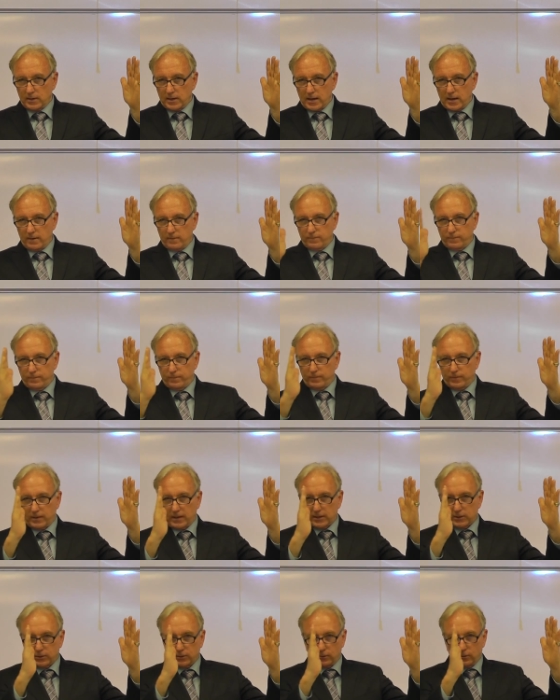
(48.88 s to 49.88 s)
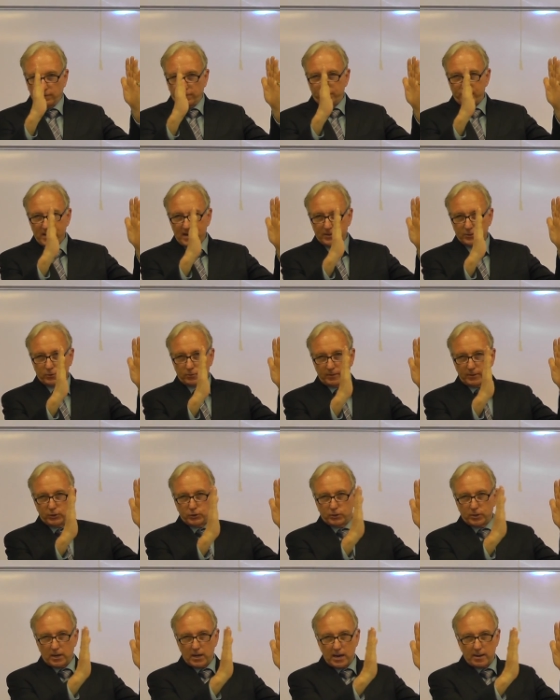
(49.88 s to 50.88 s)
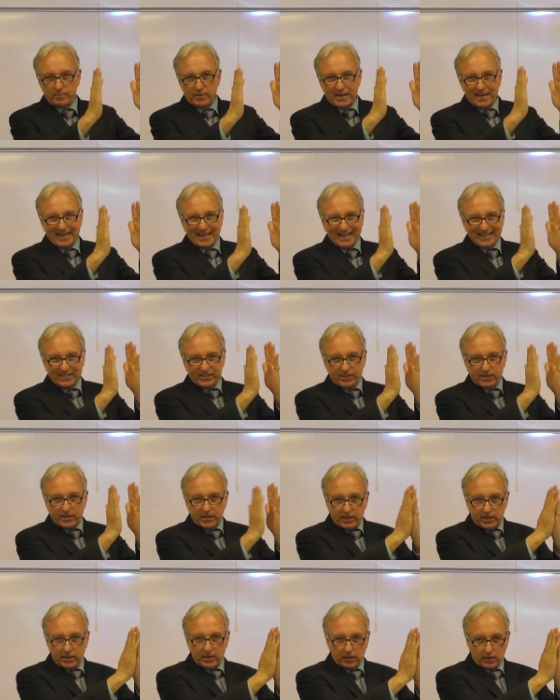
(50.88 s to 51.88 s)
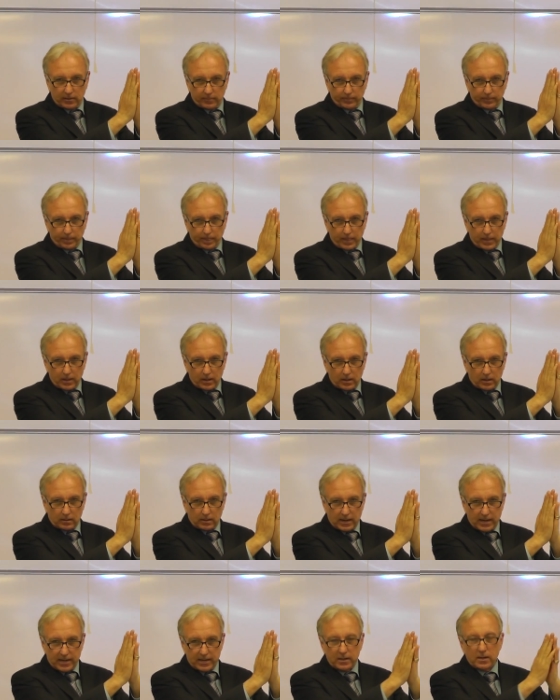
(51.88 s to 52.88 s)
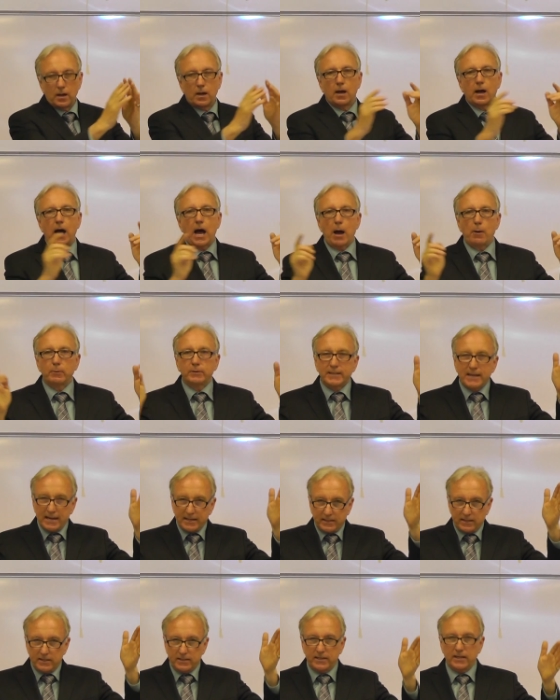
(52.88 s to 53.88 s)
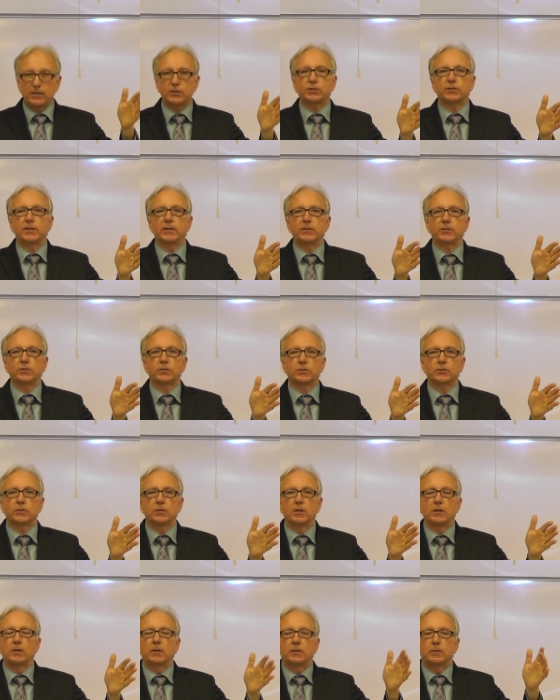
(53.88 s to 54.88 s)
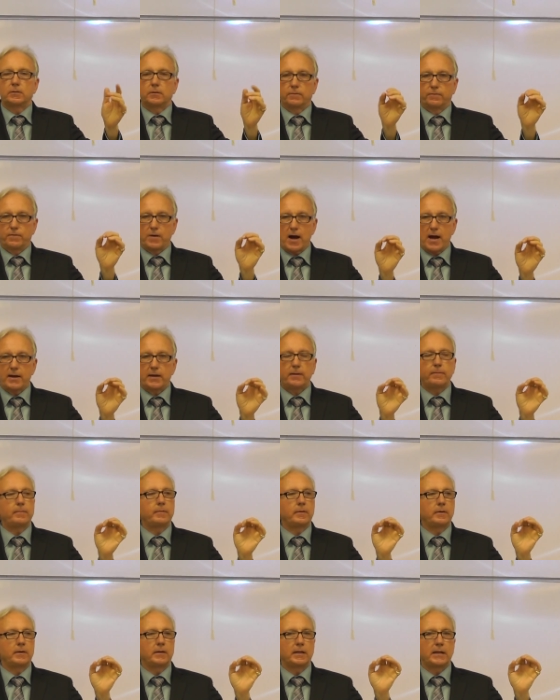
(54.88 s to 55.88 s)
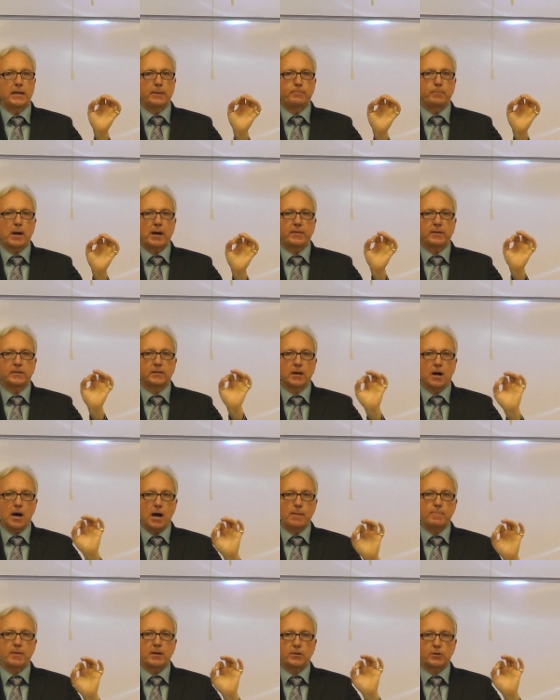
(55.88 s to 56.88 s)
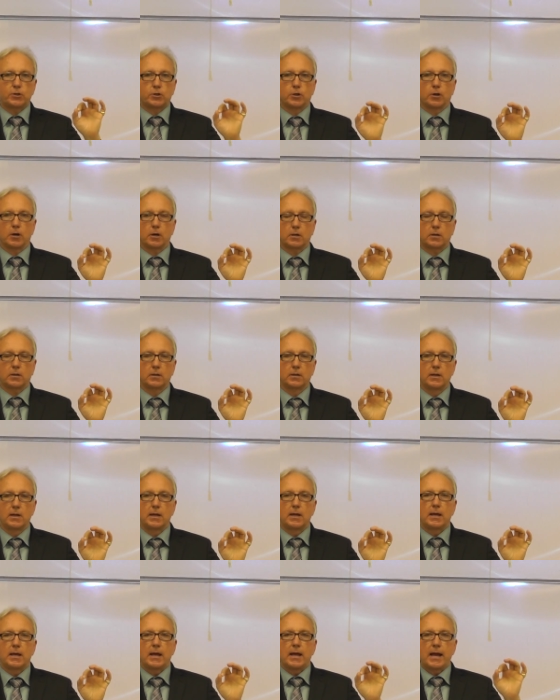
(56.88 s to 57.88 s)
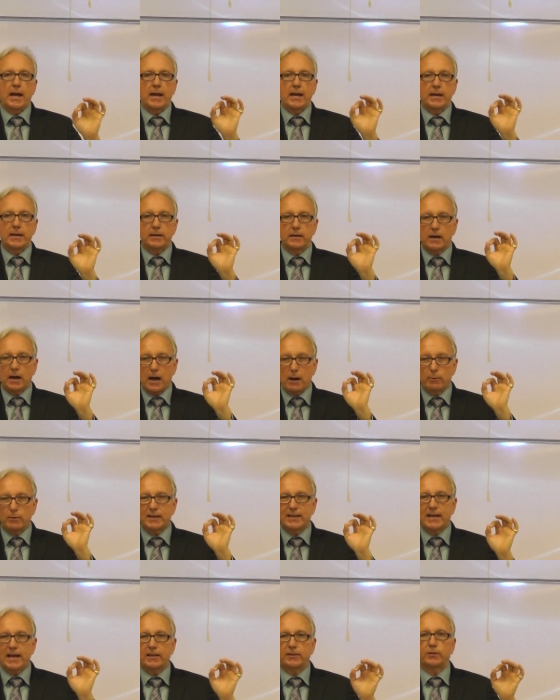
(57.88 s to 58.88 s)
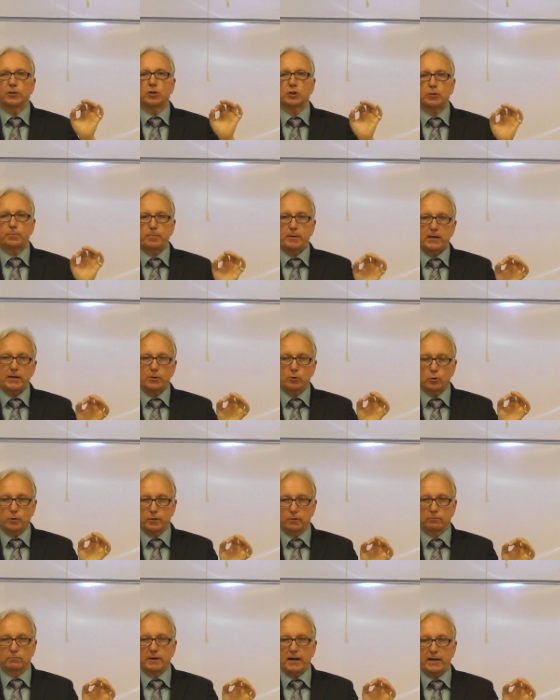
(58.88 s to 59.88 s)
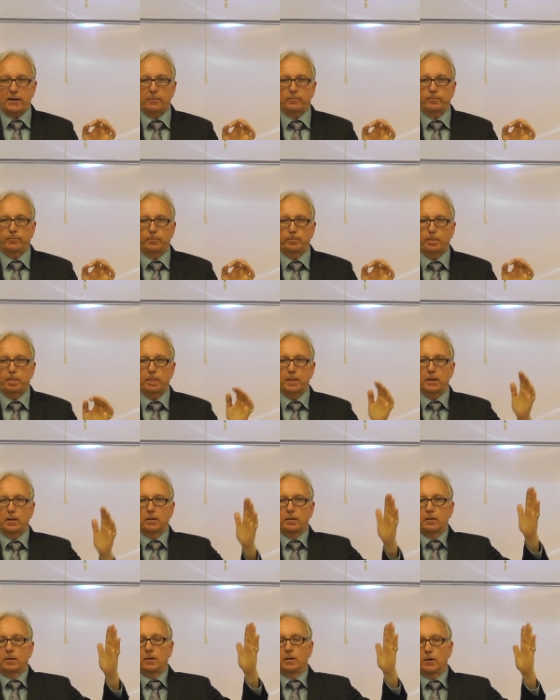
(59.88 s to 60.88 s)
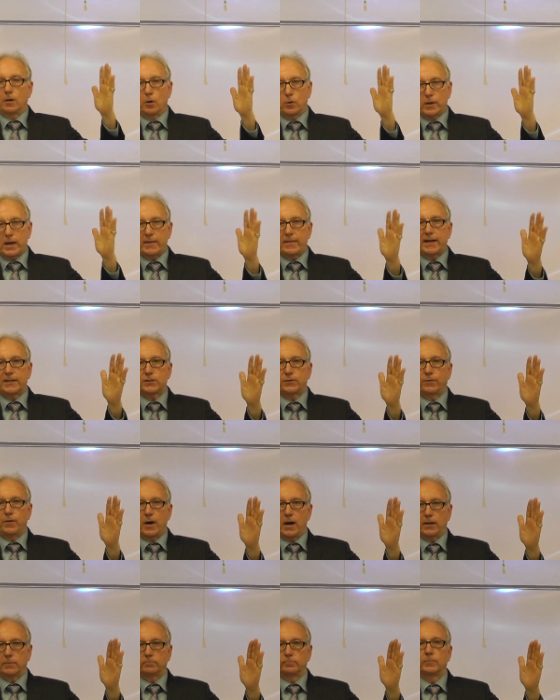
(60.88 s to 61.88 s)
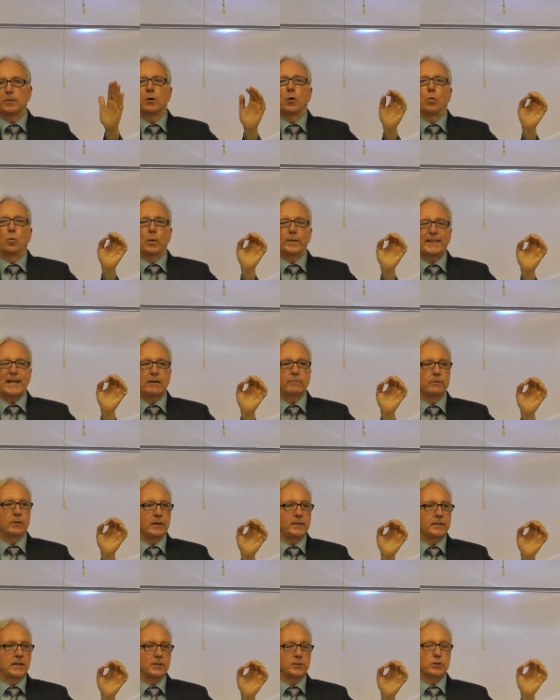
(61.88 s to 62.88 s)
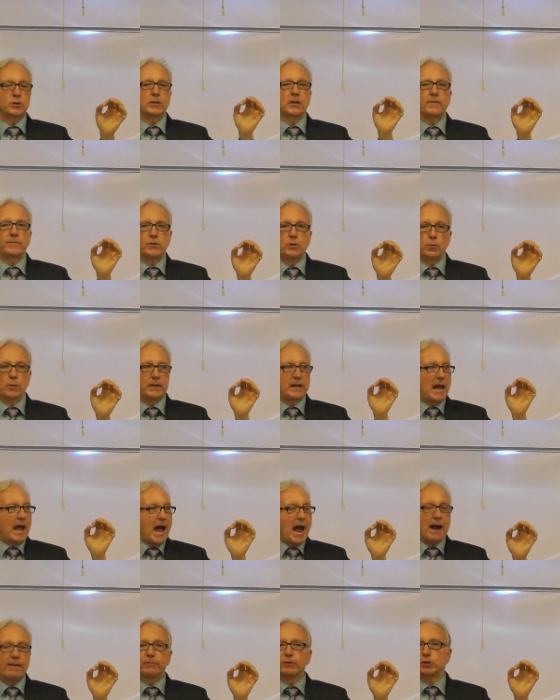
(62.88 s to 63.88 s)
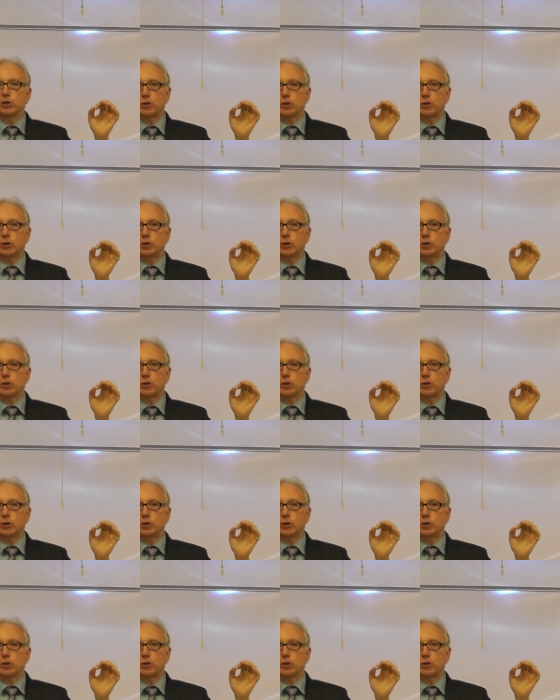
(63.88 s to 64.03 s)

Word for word: and it gets a little faster each time and gets to here, all right, I would take the distance, divide it by the time that it took, and I would get the speed or the rate. Okay, that's fine. What that really does is give you an average